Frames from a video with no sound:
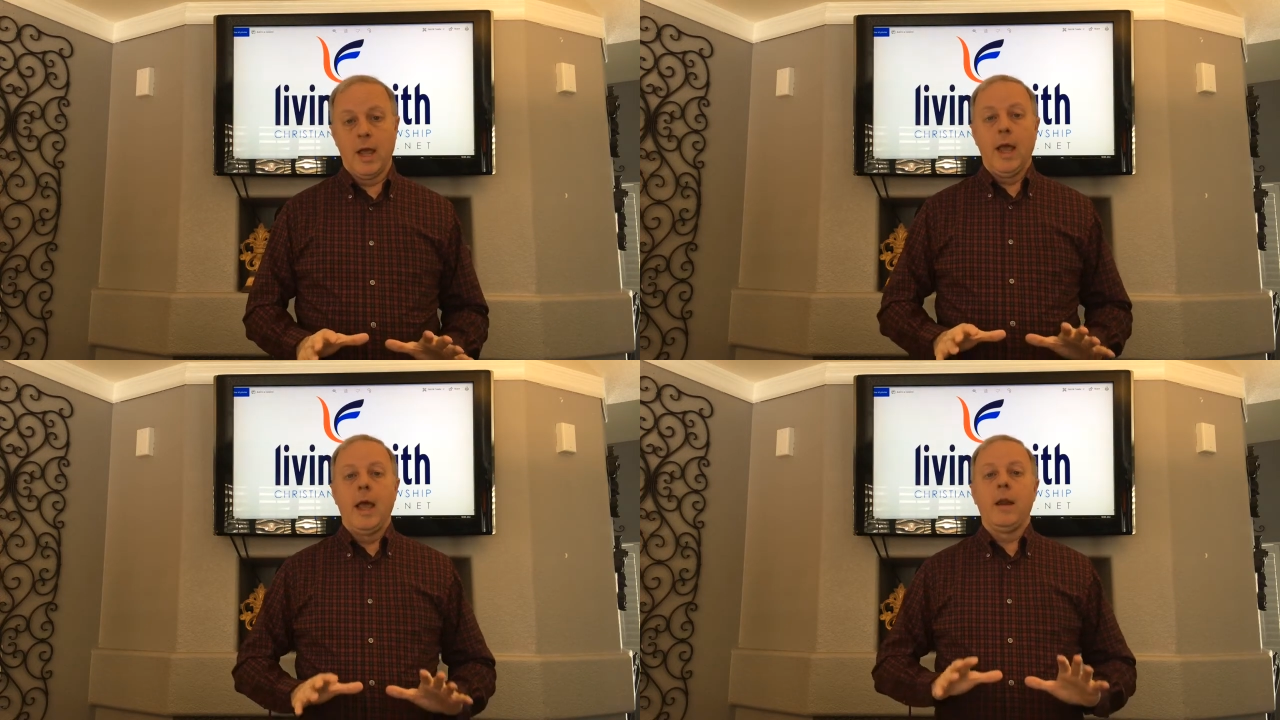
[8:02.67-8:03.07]

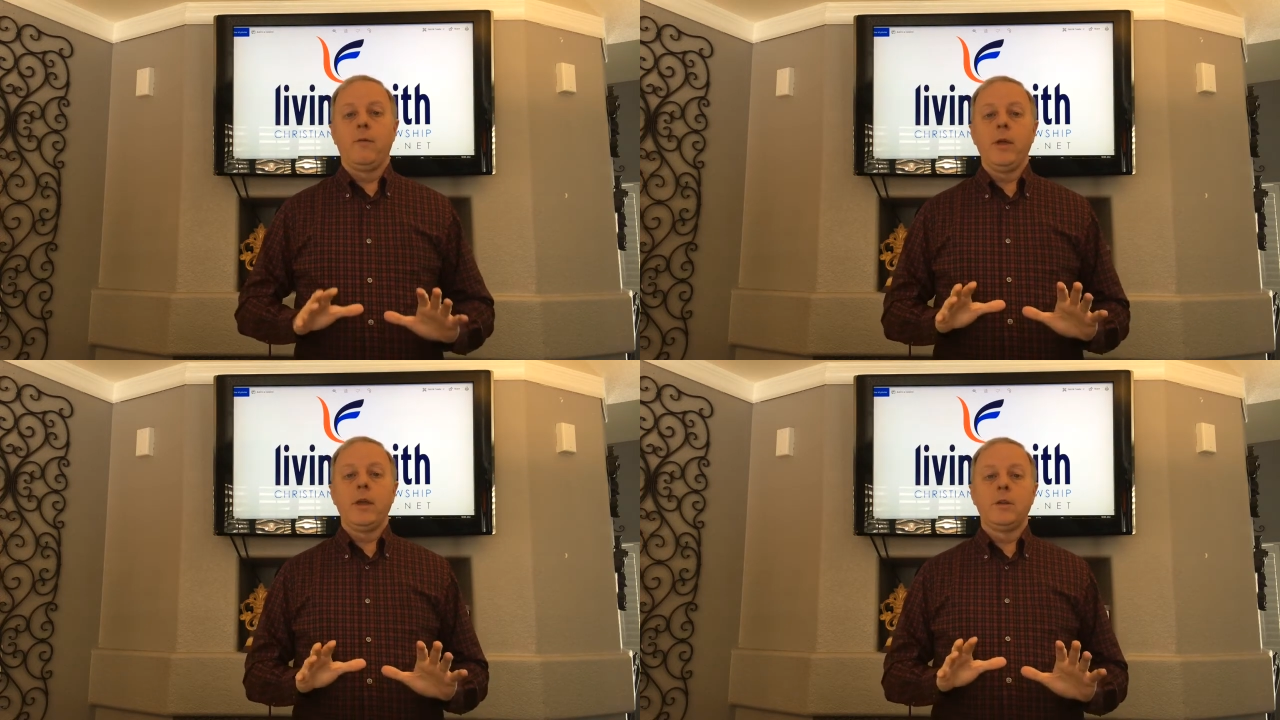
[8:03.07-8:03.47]
And if we
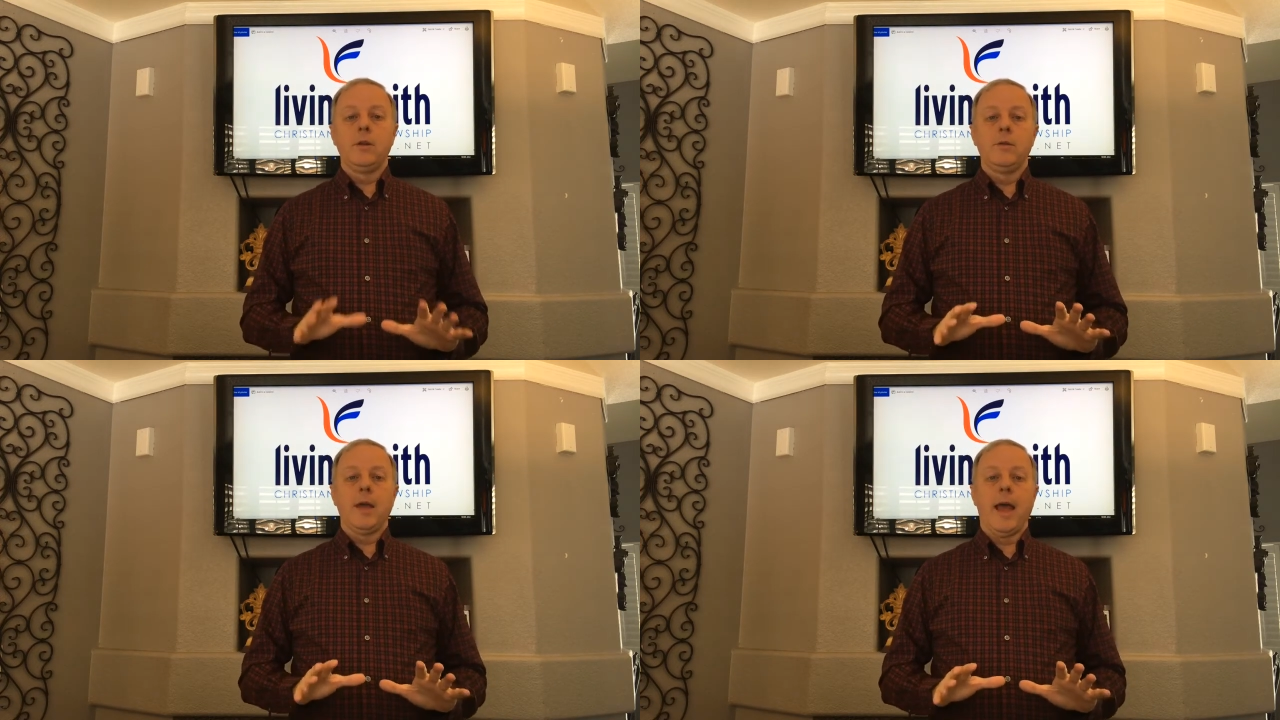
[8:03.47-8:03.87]
could do
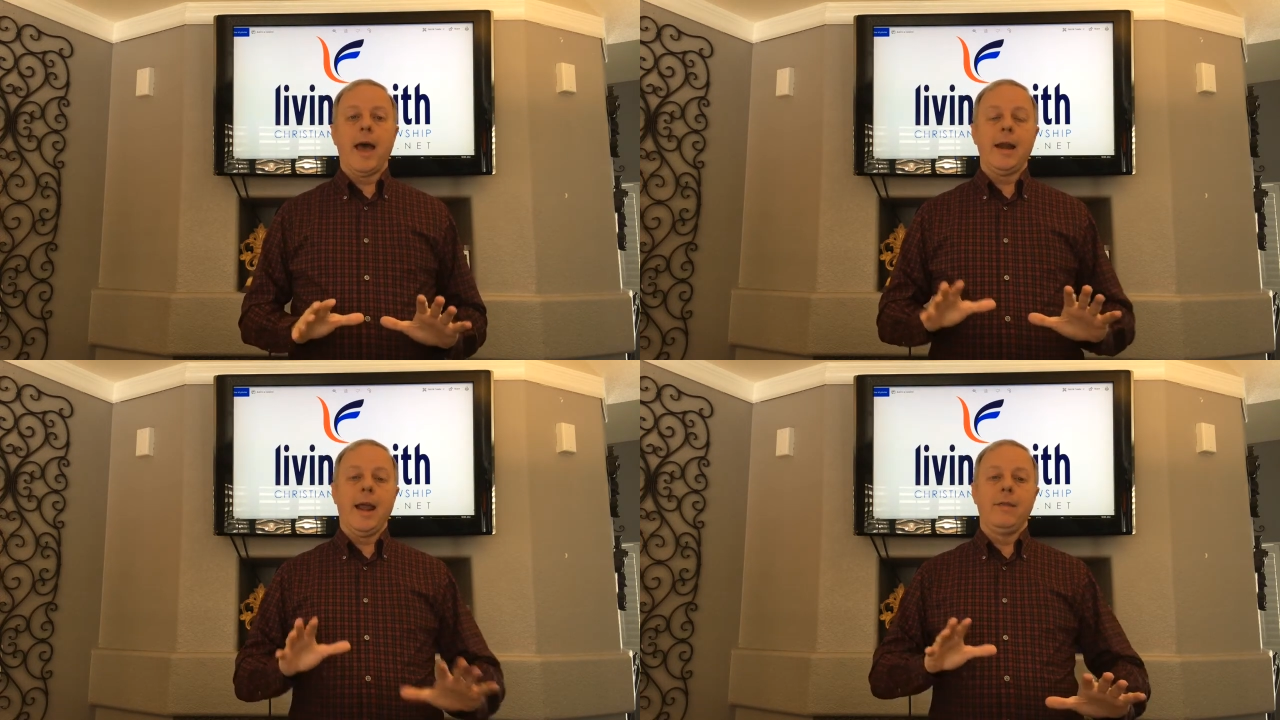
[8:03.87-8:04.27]
that
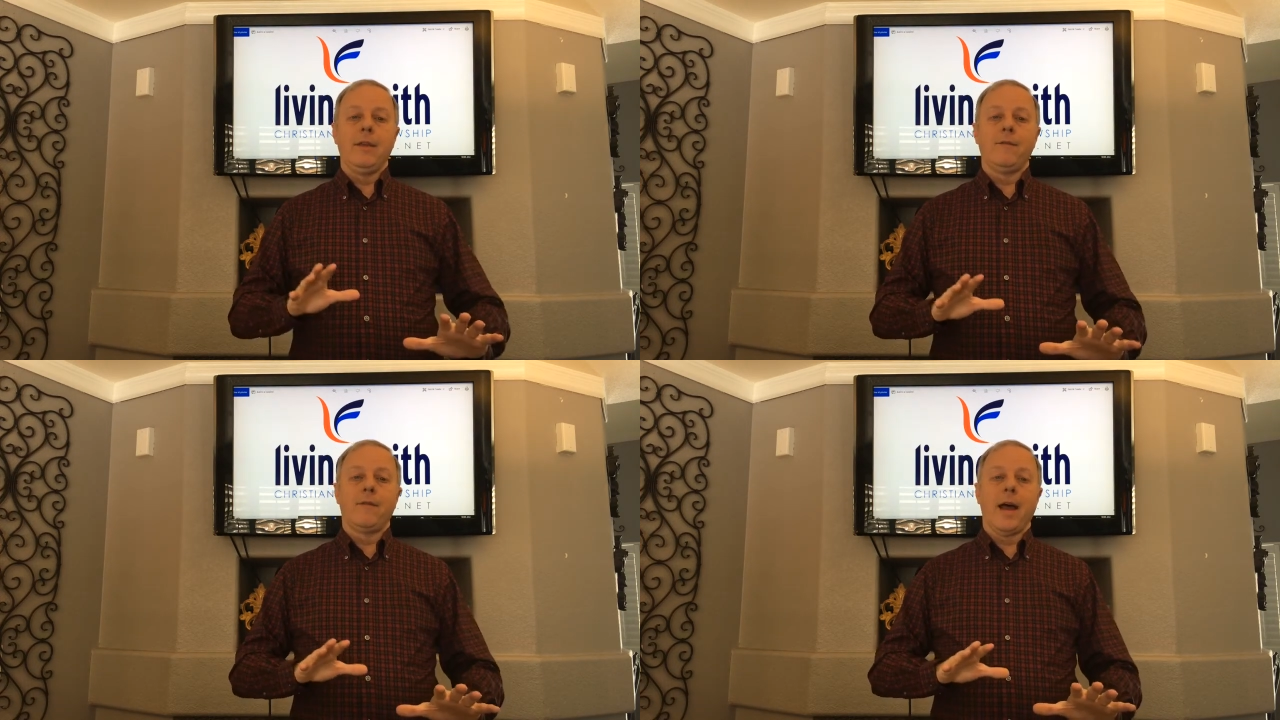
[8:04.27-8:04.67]
and then
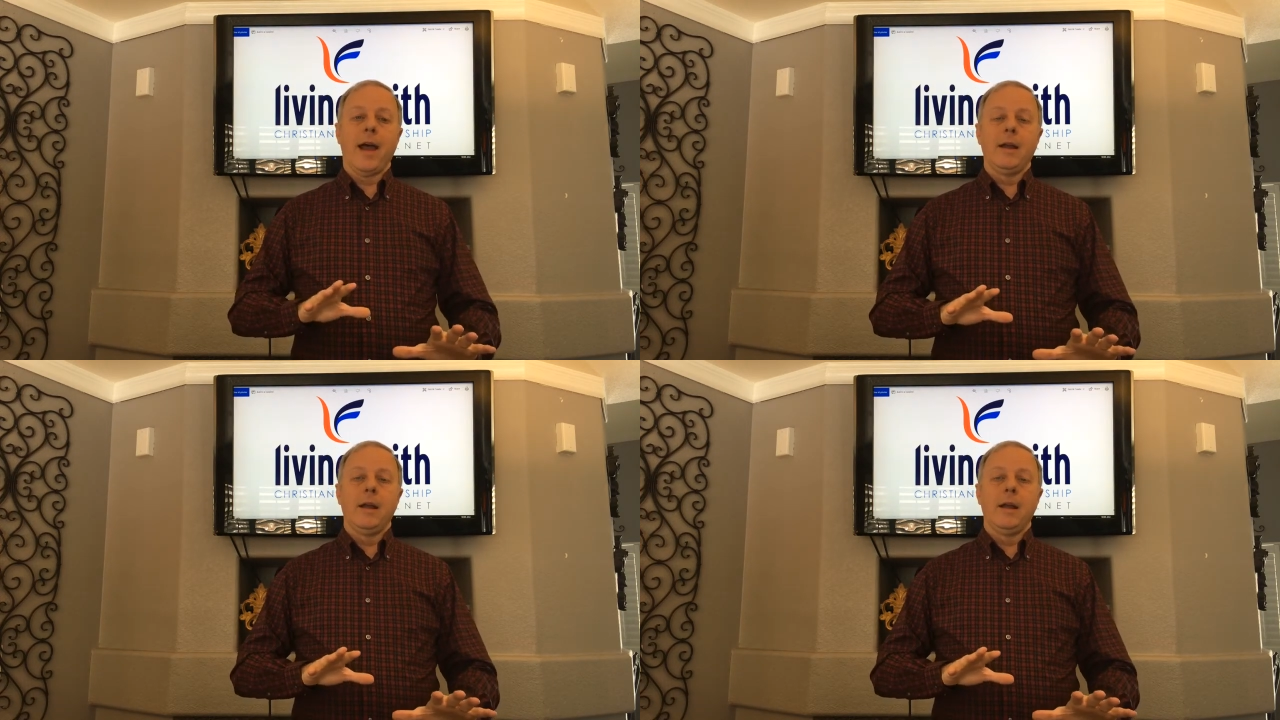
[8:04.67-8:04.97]
find,